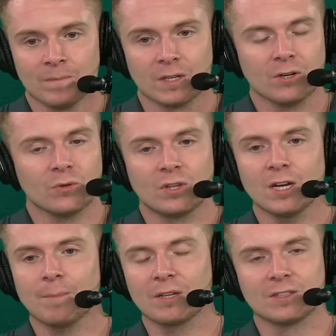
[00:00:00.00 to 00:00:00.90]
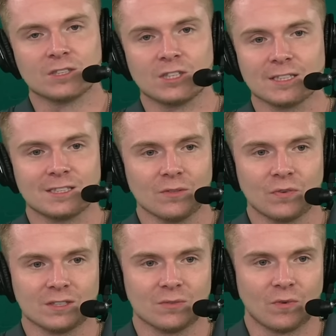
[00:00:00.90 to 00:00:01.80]
you think about this Jets
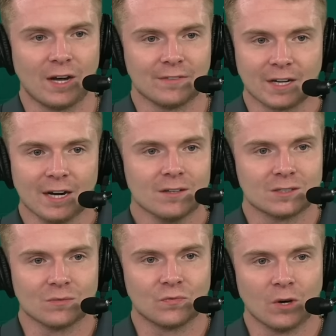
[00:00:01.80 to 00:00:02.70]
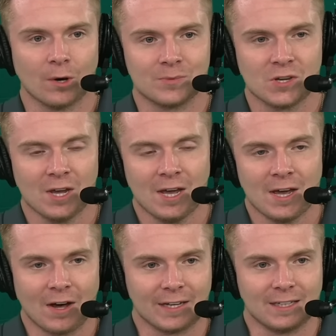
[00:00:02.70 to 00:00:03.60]
defensive line, Harrison Phillips,
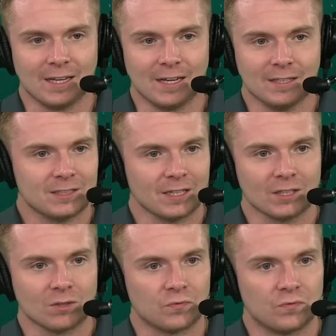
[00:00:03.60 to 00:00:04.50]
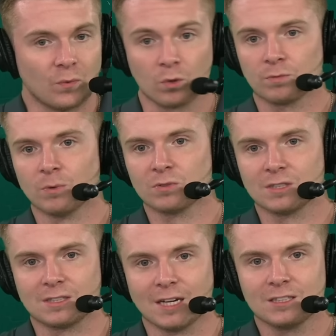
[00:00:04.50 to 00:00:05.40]
he's going to get the 4th most
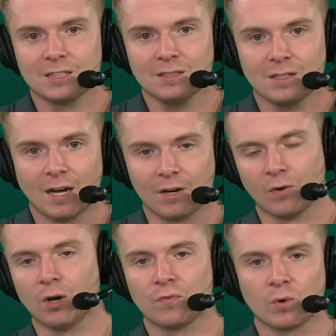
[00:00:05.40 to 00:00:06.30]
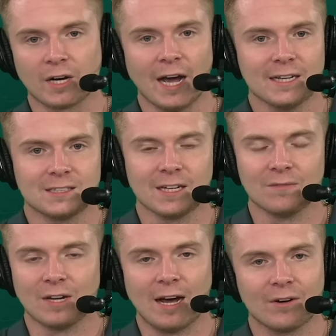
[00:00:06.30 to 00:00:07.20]
attention out of all 4 guys they
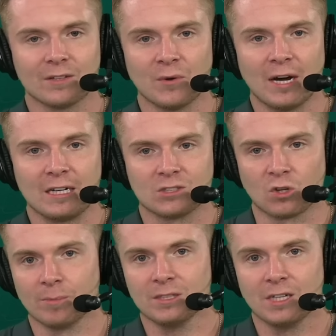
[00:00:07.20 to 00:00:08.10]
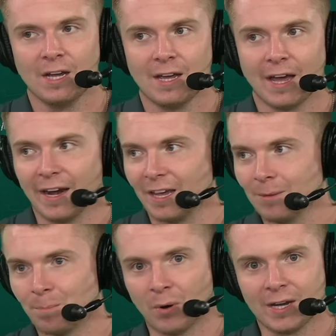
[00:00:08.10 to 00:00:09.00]
have down on the line of scrimmage, and
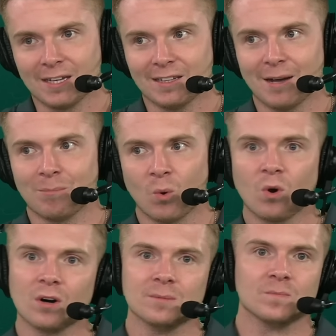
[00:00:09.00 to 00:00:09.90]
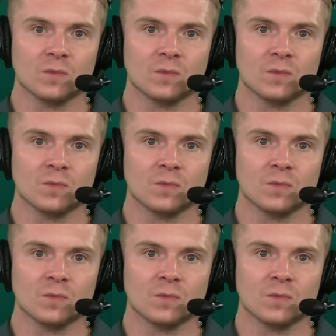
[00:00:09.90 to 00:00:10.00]
him playing that more,